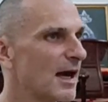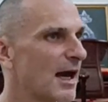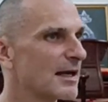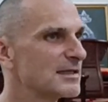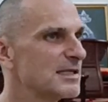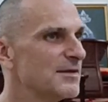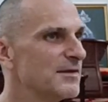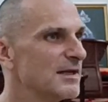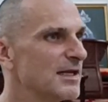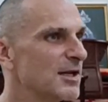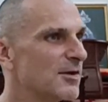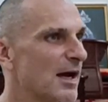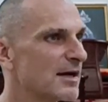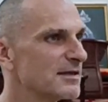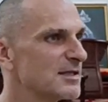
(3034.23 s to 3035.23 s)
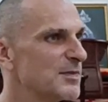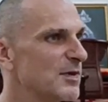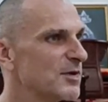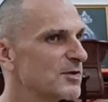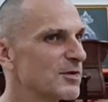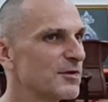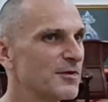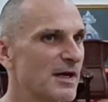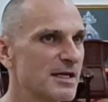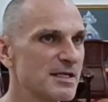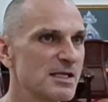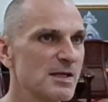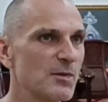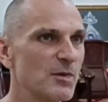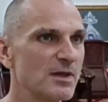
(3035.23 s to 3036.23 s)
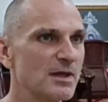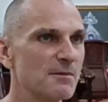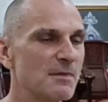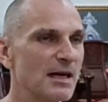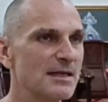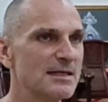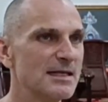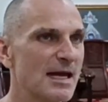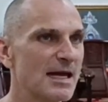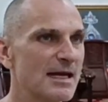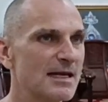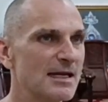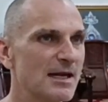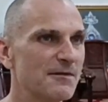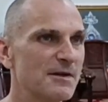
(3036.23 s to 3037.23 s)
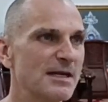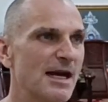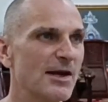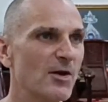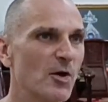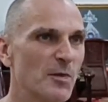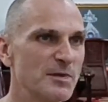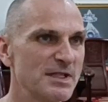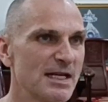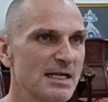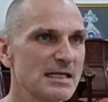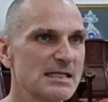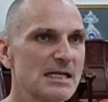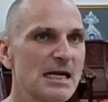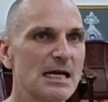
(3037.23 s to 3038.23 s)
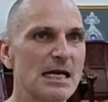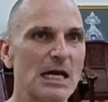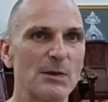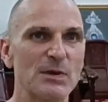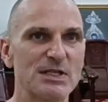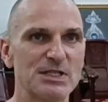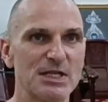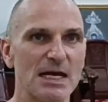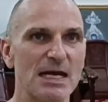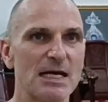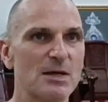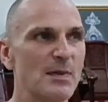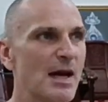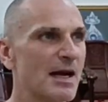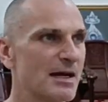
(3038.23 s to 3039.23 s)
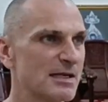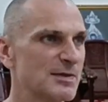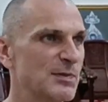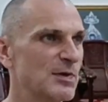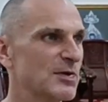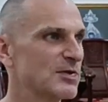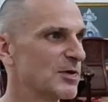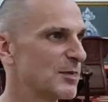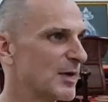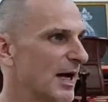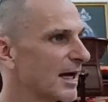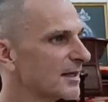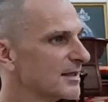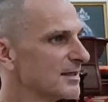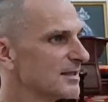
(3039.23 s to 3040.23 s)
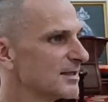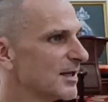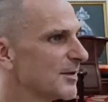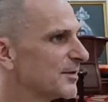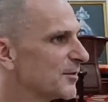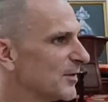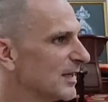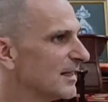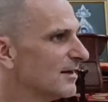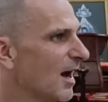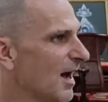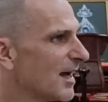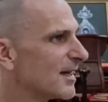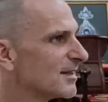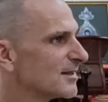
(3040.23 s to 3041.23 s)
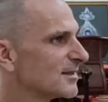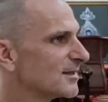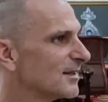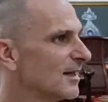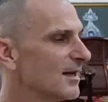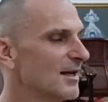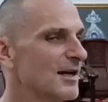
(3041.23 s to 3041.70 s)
activity around spiritual friendship with the mundane, everyday objects, and we shared about our spiritual practice. So that was really nice.